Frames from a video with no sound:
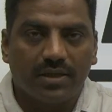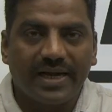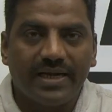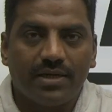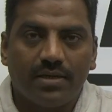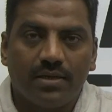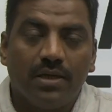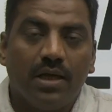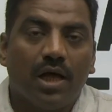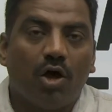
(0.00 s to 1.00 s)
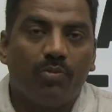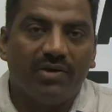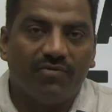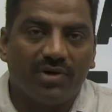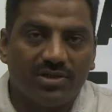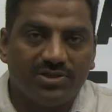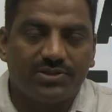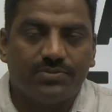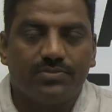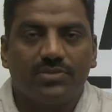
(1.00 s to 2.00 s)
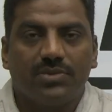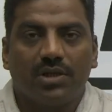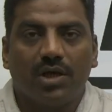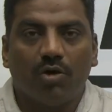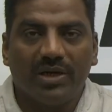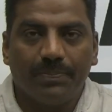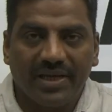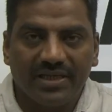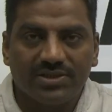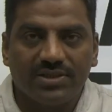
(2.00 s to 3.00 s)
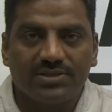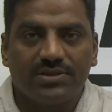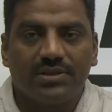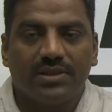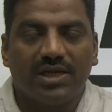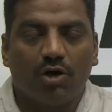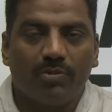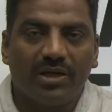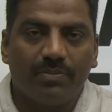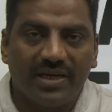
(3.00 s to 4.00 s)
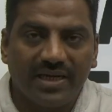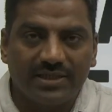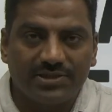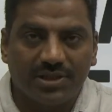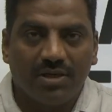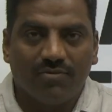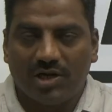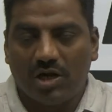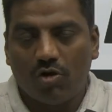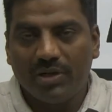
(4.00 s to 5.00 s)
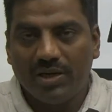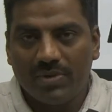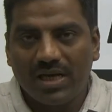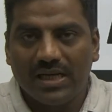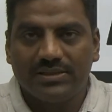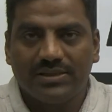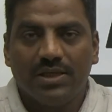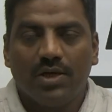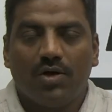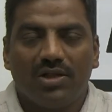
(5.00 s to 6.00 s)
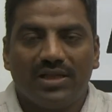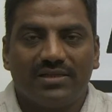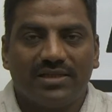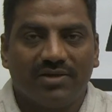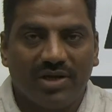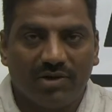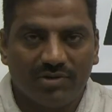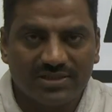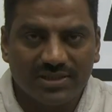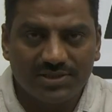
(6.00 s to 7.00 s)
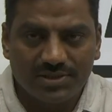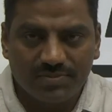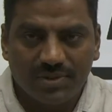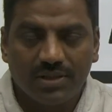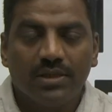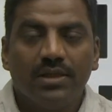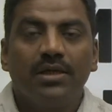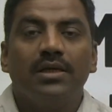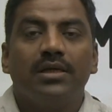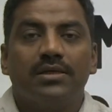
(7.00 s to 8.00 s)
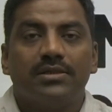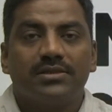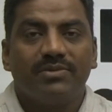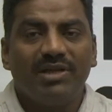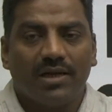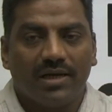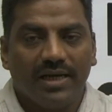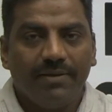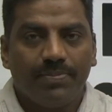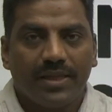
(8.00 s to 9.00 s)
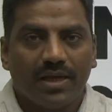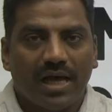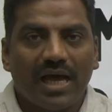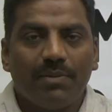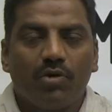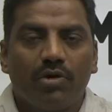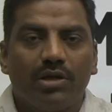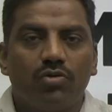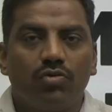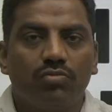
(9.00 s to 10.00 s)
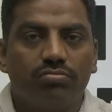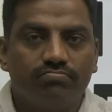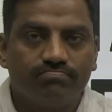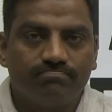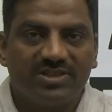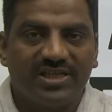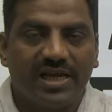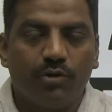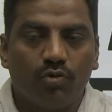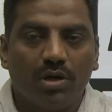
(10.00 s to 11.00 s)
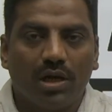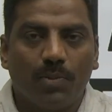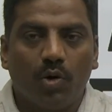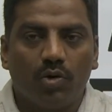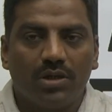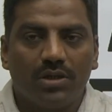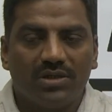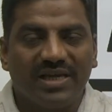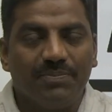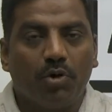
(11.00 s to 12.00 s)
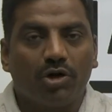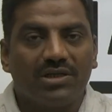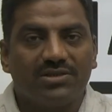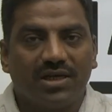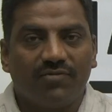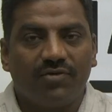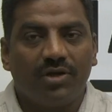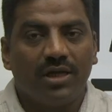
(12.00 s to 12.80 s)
write how many words how many pages, in how many minutes, for how many marks, all that thing we have discussed. Similarly, I am going to tell you about the importance of